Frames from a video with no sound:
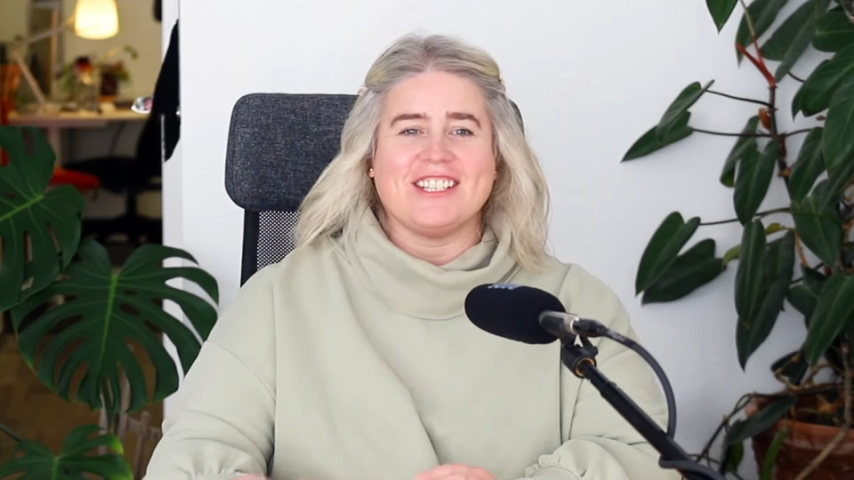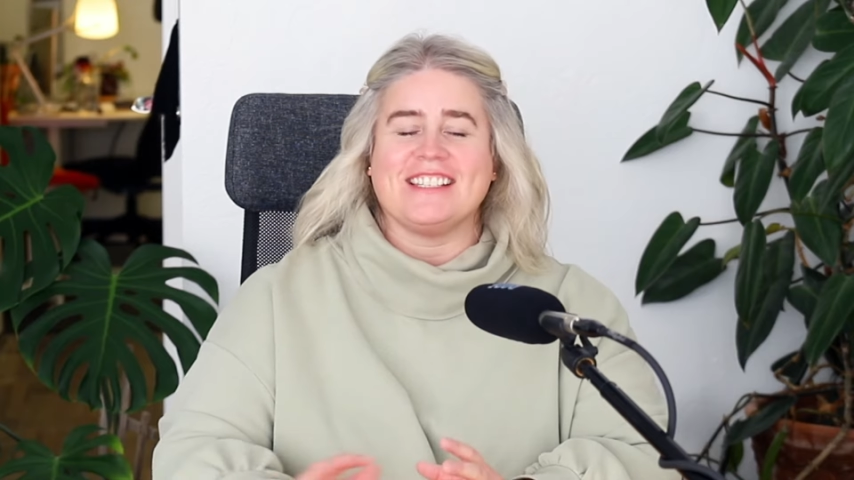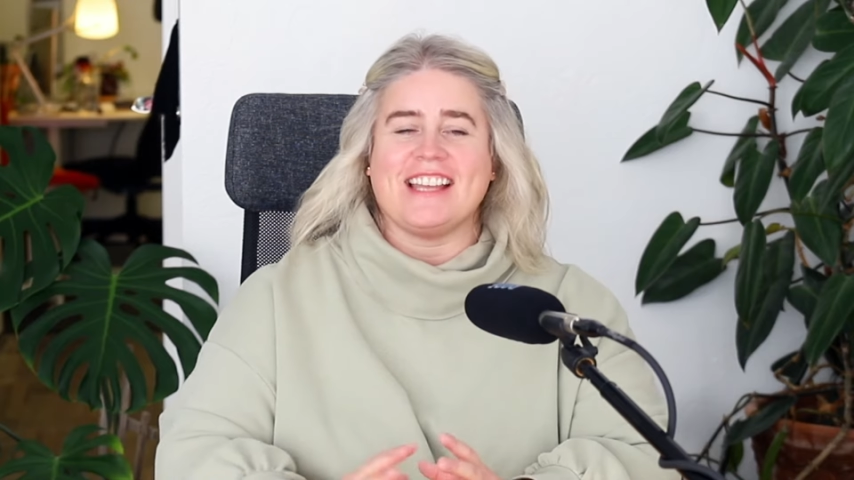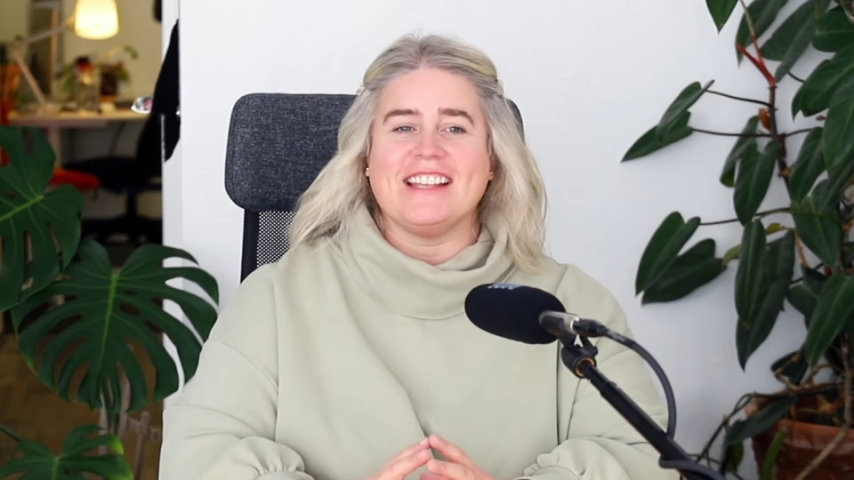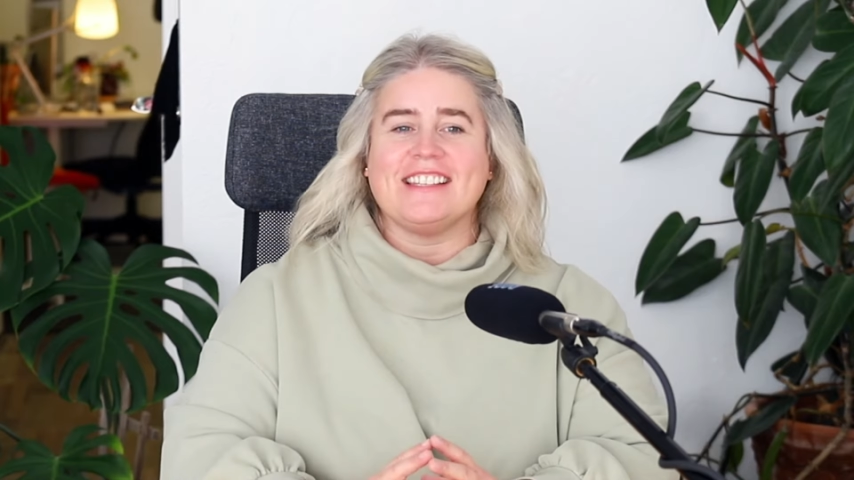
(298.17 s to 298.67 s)
which
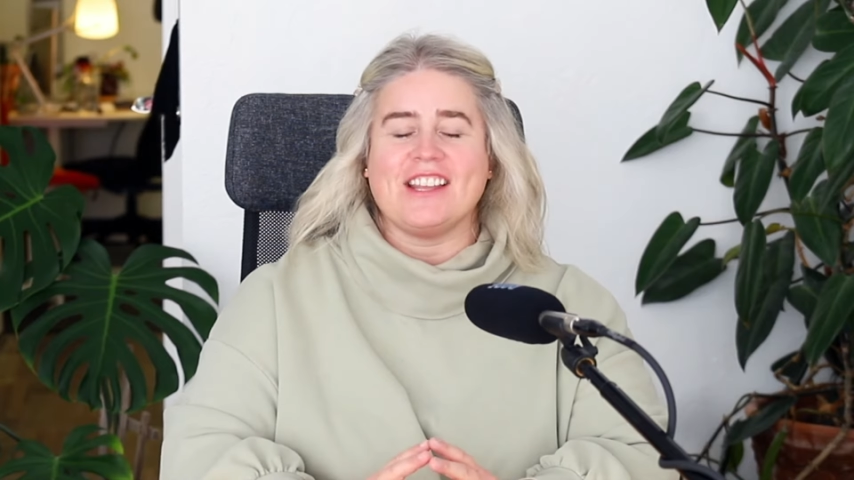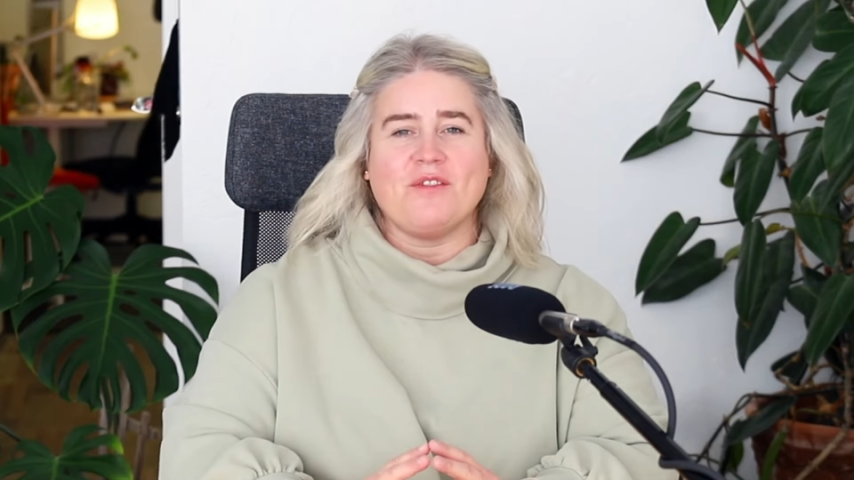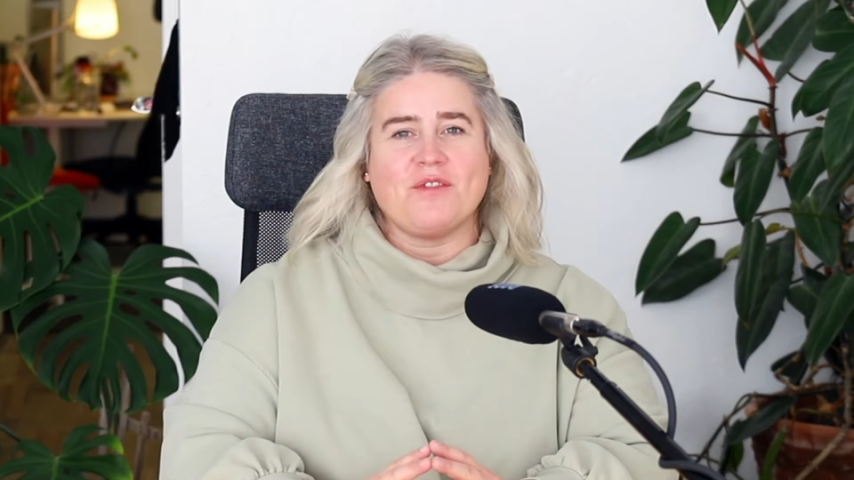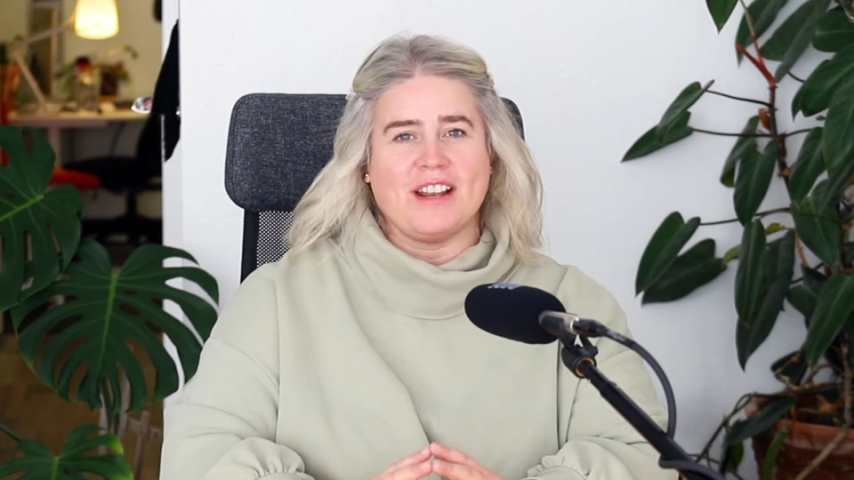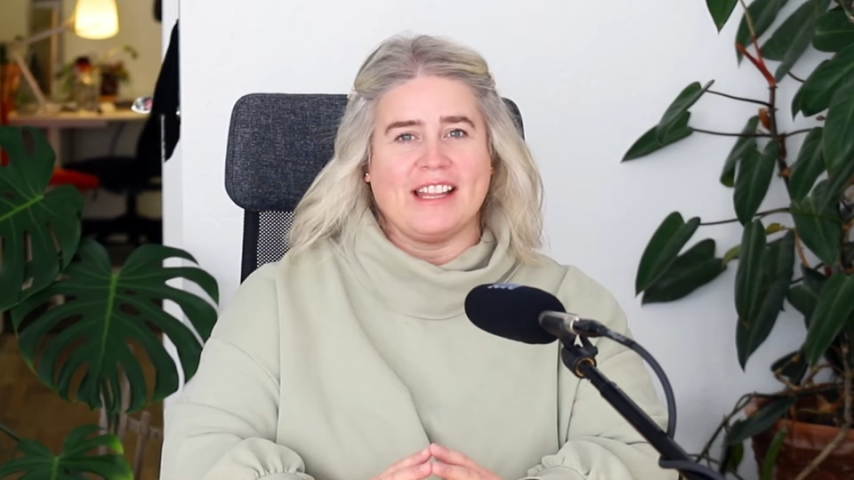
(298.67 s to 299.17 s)
is
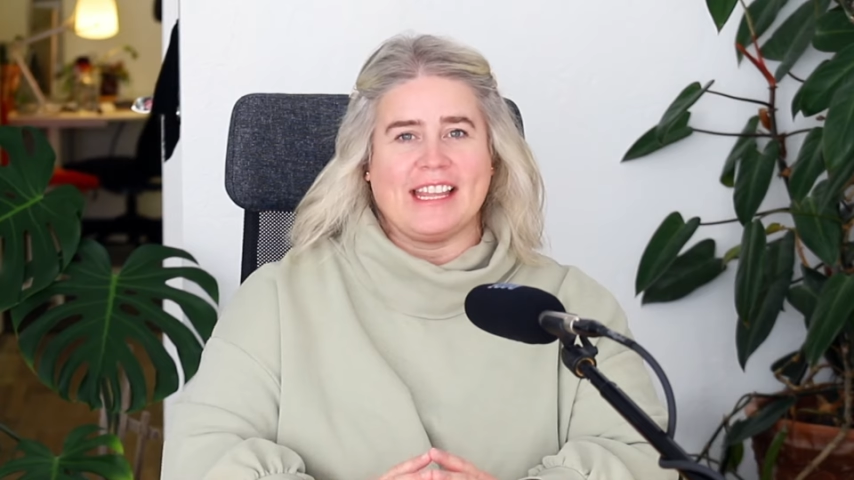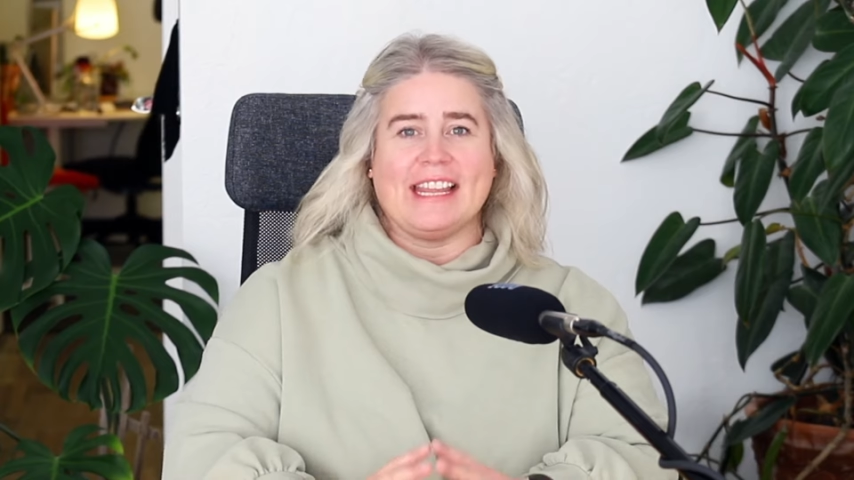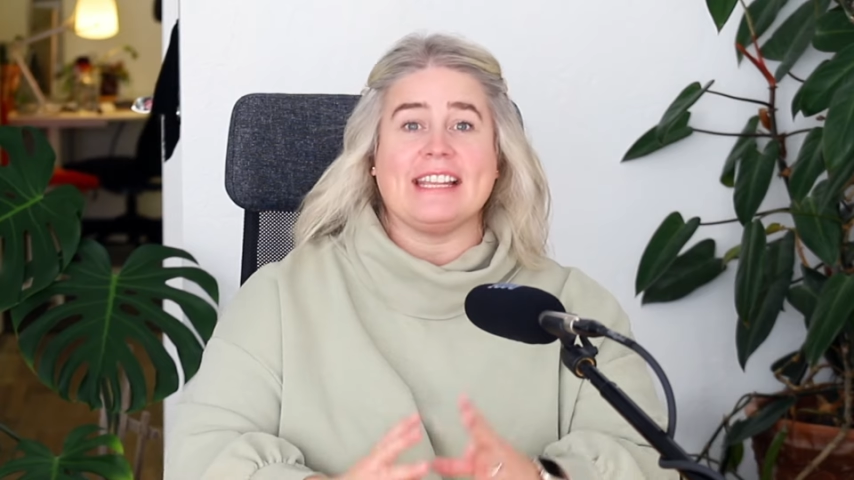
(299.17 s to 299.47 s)
SEO friendly,